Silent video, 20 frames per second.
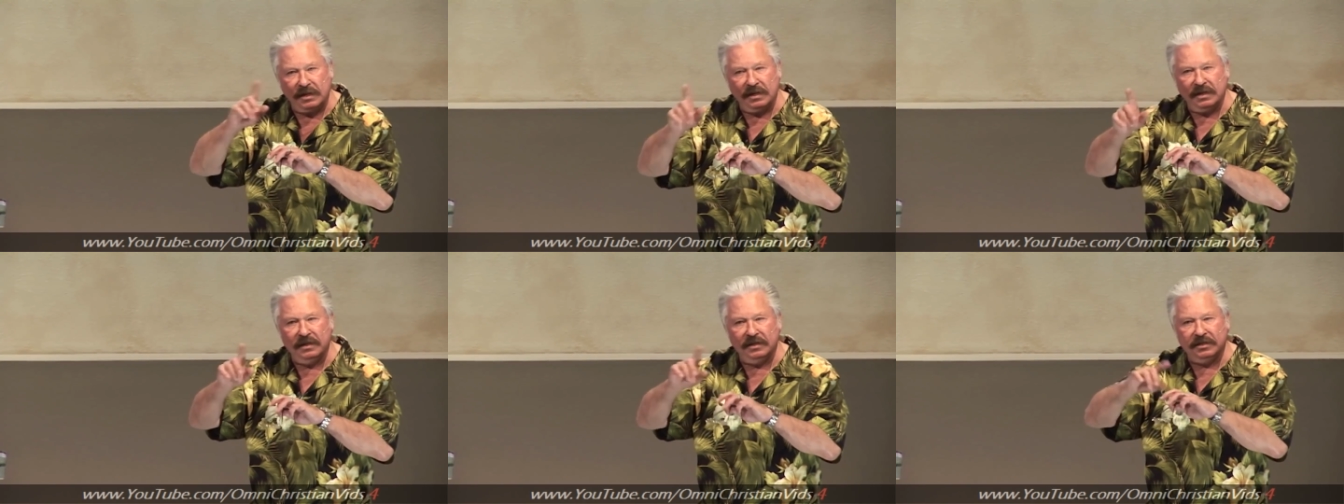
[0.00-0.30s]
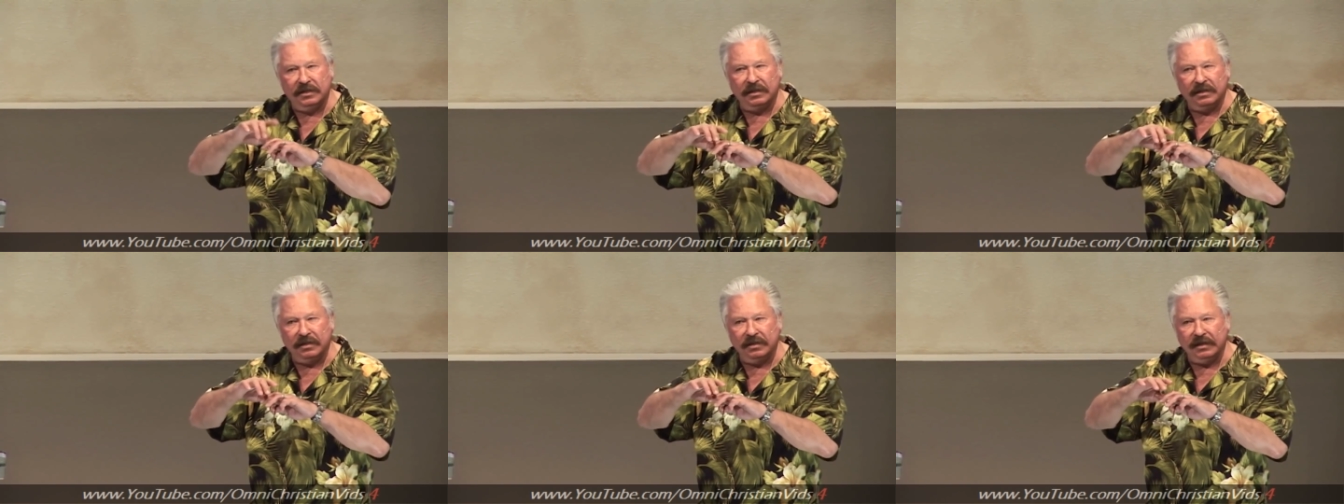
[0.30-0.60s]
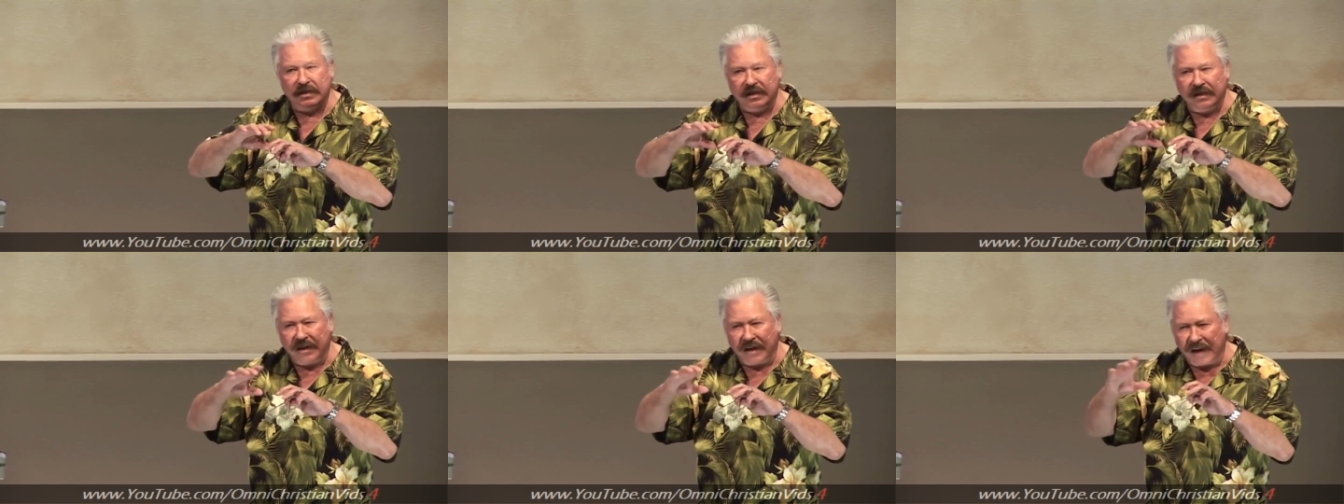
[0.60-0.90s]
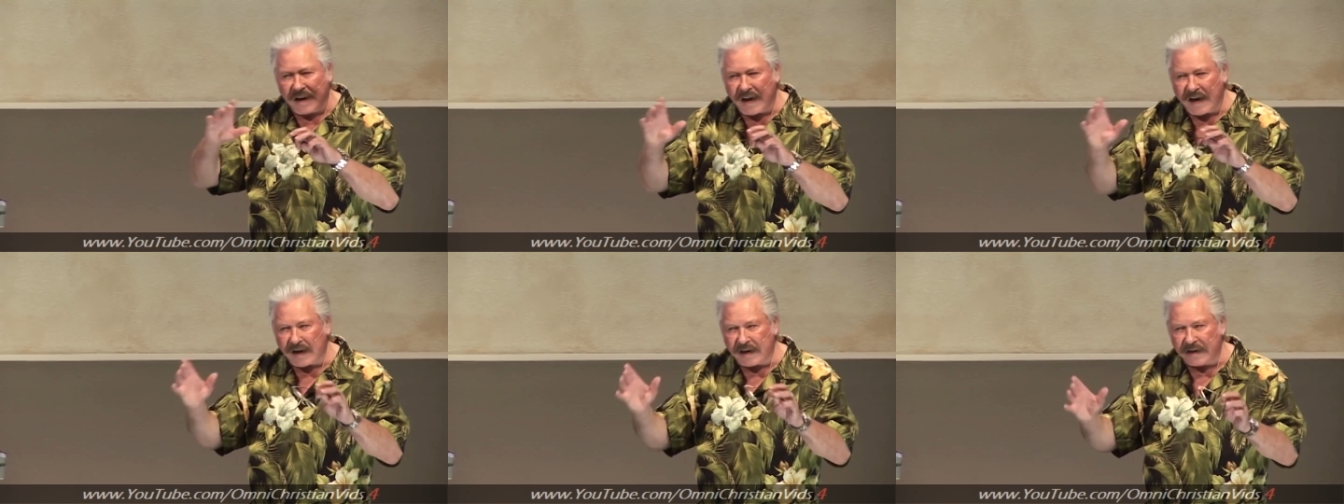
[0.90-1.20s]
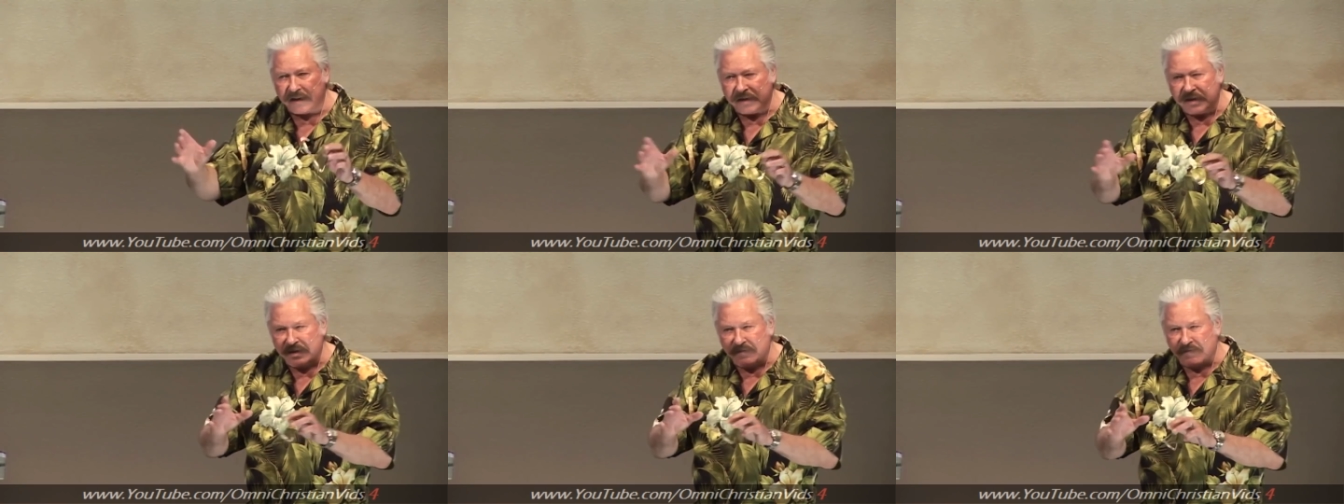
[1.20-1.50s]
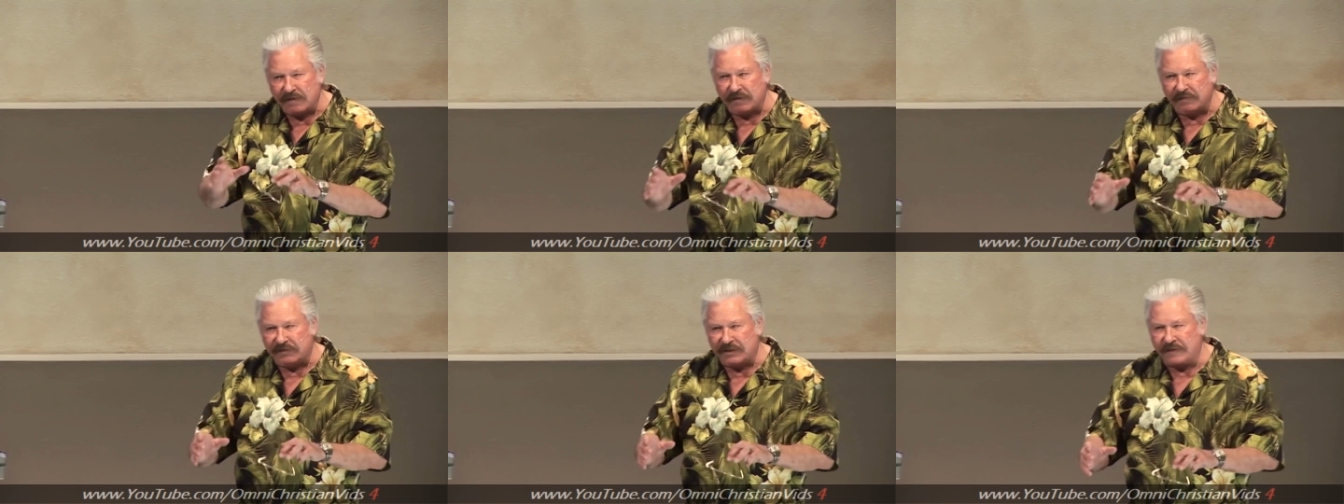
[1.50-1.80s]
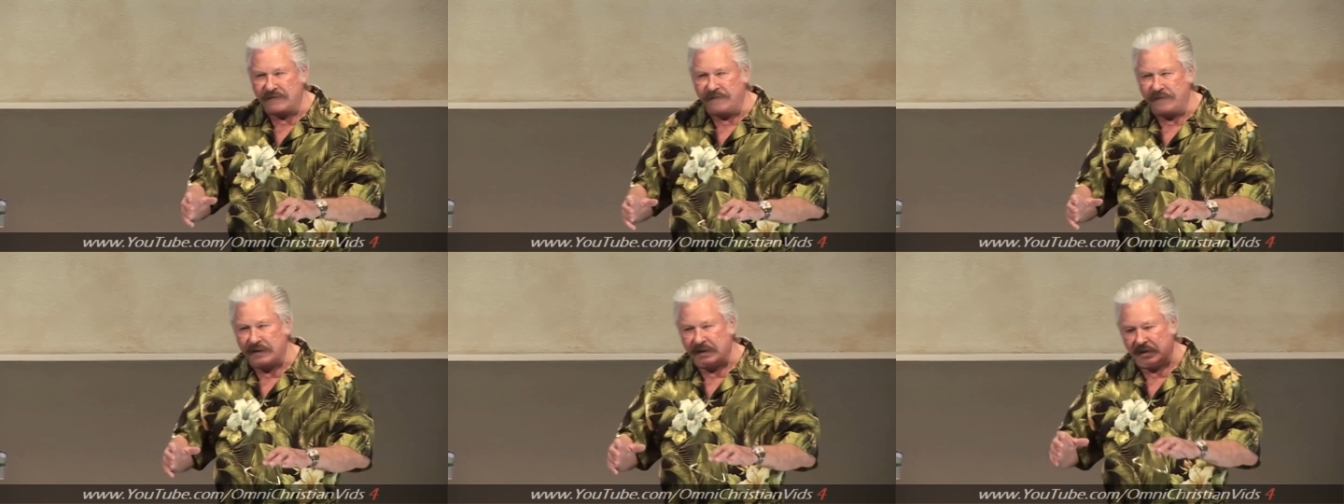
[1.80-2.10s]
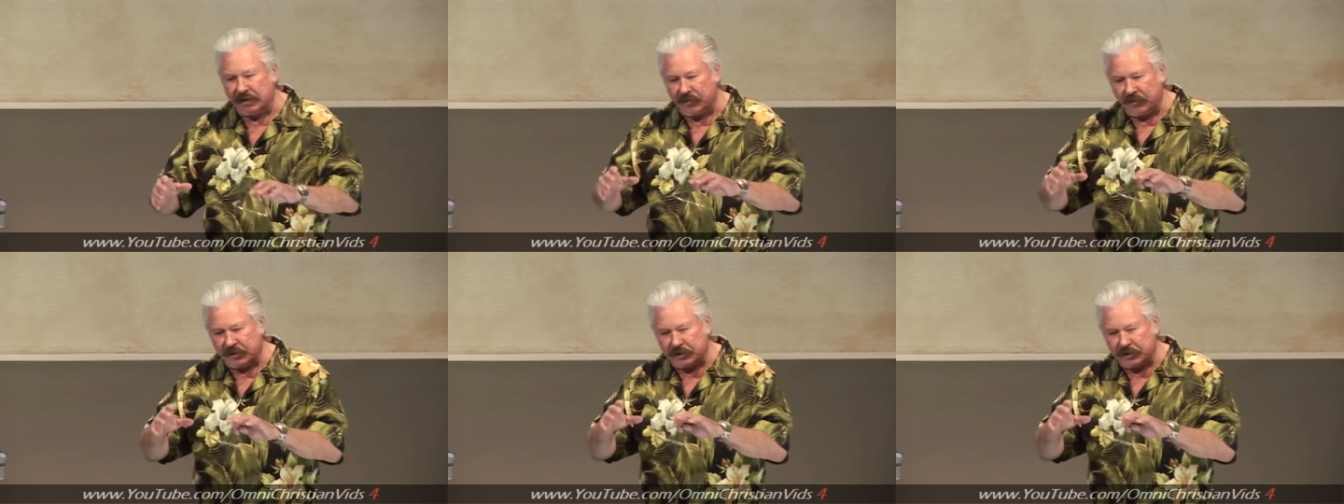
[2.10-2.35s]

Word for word: in is in the locative sphere,